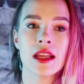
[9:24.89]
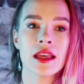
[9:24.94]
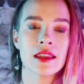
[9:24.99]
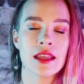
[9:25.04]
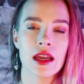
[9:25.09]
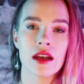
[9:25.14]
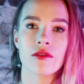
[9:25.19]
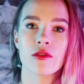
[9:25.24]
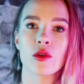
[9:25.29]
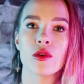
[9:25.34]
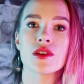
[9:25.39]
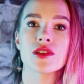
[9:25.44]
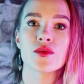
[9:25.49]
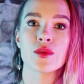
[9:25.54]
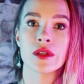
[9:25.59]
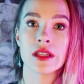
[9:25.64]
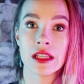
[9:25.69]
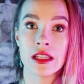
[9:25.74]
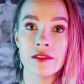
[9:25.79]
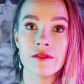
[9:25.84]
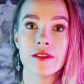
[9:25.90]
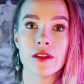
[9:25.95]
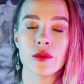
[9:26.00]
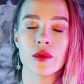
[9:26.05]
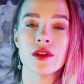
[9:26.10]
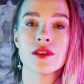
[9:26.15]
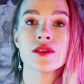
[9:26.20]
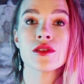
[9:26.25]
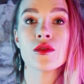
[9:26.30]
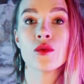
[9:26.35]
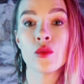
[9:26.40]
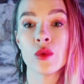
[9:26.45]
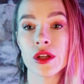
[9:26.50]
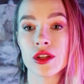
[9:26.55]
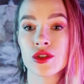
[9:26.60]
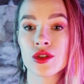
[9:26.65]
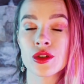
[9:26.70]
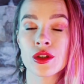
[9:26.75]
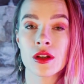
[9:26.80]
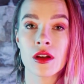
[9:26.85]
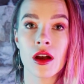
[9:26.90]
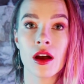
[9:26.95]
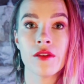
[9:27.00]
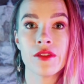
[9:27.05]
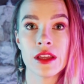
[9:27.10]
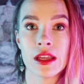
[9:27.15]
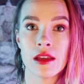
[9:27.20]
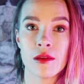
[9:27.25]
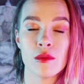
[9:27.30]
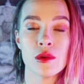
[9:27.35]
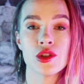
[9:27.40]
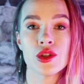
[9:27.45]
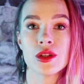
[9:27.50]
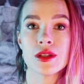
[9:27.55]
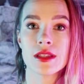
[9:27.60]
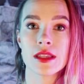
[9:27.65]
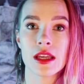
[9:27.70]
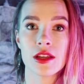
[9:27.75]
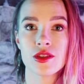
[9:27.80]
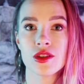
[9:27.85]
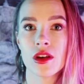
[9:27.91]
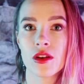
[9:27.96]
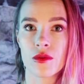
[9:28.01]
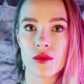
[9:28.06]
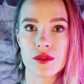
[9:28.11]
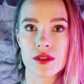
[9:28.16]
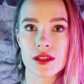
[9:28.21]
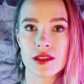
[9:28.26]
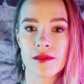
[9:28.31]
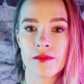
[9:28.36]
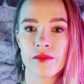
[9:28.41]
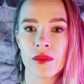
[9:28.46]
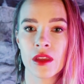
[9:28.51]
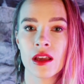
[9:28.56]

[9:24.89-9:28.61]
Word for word: and that, of course, would influence which of the images they chose.